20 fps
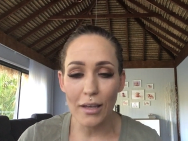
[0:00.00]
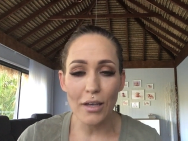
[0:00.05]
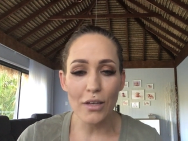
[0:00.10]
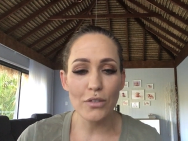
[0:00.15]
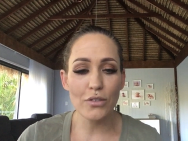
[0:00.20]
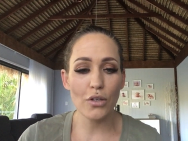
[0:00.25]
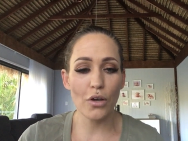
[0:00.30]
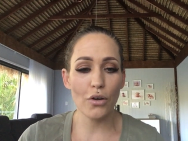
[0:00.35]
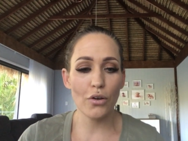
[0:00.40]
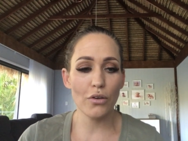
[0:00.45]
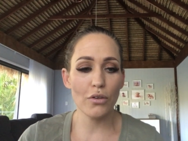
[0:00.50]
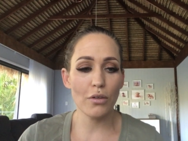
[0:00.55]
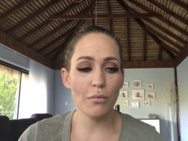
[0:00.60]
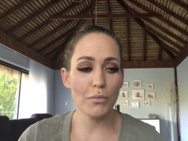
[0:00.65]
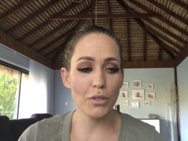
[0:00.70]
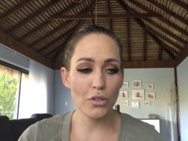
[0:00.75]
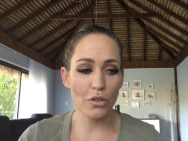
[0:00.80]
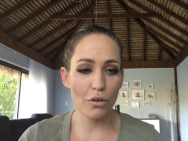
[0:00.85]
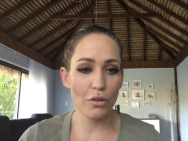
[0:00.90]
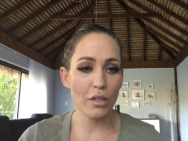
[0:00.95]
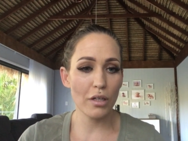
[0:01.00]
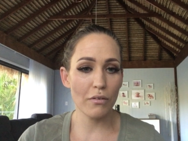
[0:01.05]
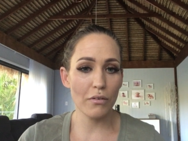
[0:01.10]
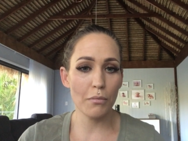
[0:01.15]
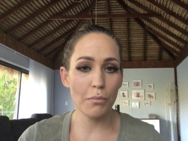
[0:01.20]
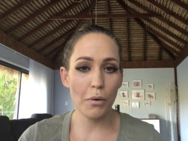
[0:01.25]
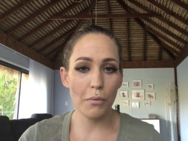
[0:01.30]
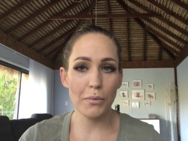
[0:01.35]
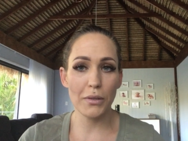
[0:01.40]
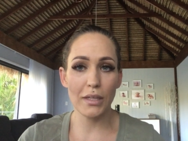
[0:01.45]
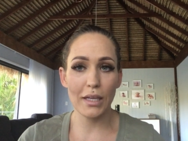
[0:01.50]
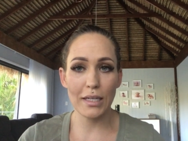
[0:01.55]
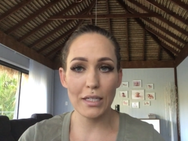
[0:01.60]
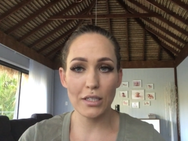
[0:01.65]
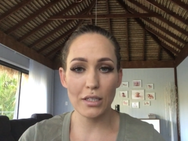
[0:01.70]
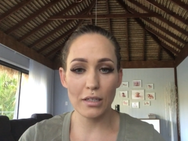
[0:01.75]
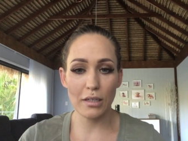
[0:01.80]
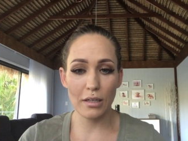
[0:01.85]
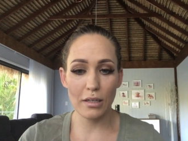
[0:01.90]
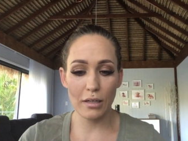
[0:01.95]
So the majority of the
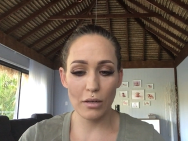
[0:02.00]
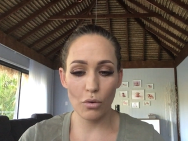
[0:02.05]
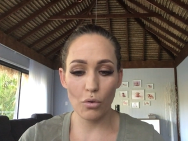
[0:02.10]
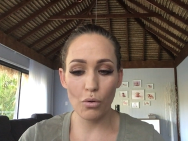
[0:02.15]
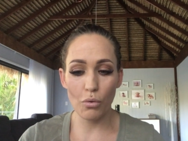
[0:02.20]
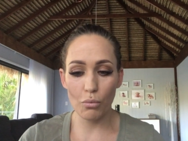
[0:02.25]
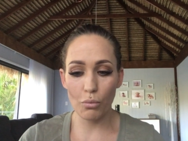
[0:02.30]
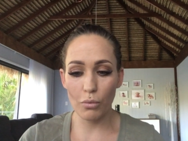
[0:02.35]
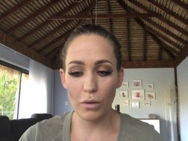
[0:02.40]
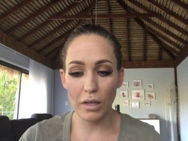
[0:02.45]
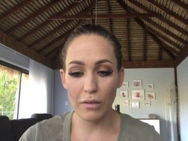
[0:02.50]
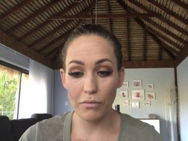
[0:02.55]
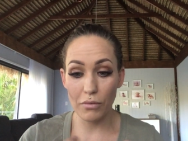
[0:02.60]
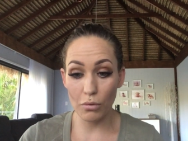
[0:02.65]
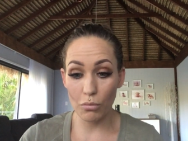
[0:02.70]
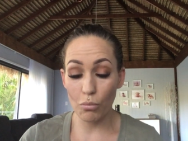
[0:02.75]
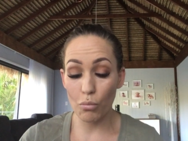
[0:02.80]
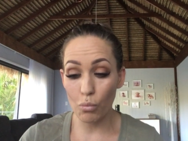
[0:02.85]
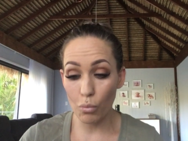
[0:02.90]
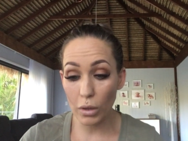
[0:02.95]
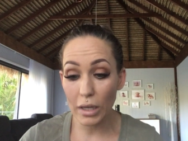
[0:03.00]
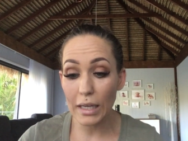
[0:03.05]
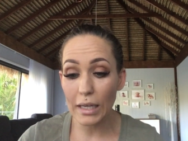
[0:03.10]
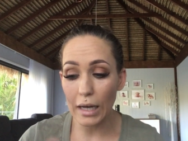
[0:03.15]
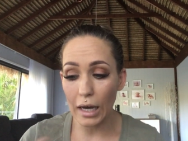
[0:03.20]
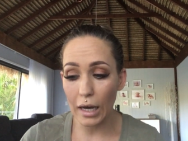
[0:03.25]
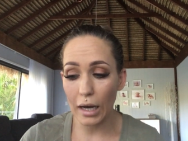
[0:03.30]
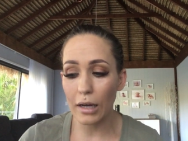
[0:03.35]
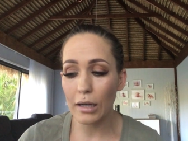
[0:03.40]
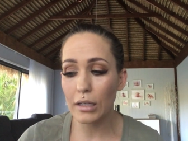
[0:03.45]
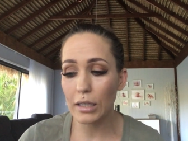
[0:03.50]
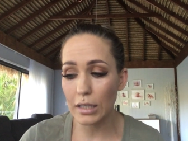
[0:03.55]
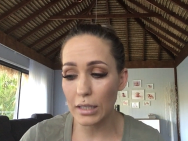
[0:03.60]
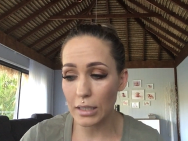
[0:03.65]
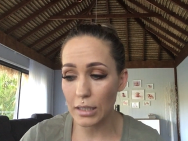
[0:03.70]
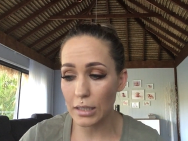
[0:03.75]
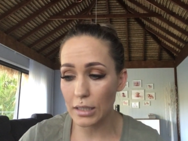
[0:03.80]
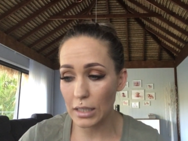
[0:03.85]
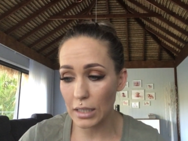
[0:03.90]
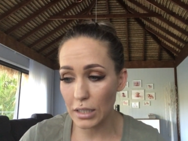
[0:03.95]
population, or even we, are
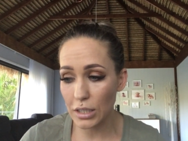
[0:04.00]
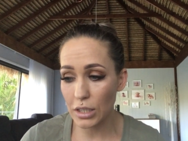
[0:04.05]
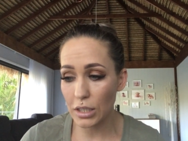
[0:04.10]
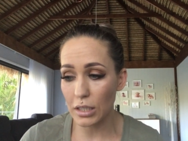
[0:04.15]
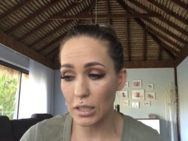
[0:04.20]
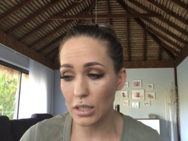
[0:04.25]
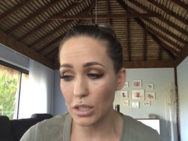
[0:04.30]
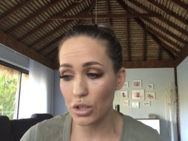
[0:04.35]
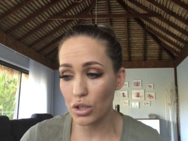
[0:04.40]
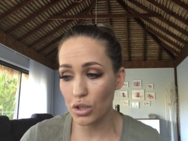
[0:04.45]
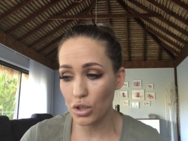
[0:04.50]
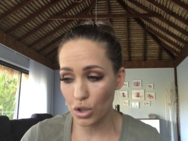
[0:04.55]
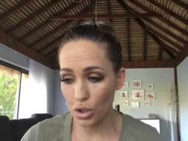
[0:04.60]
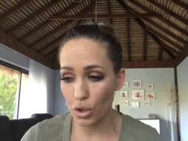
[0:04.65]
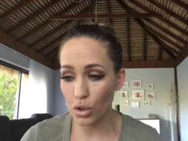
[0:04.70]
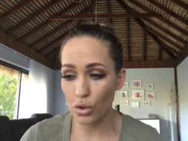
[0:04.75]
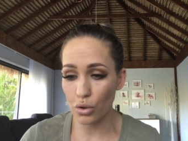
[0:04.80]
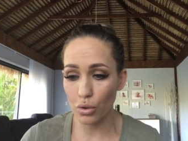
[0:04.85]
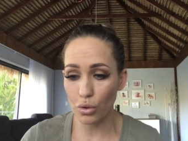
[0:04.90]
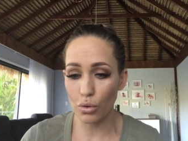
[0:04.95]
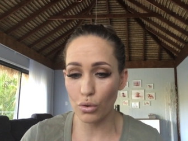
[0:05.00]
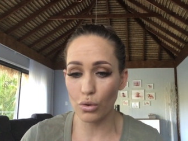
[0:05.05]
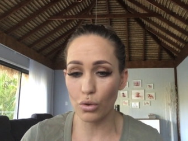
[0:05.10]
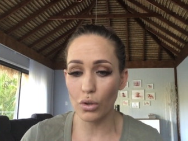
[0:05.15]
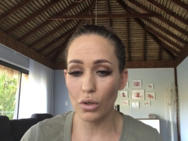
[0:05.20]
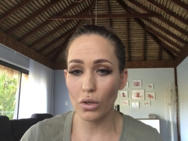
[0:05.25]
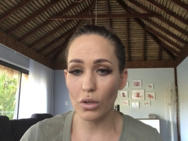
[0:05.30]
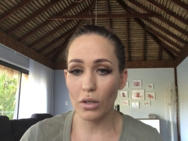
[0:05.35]
conditioned to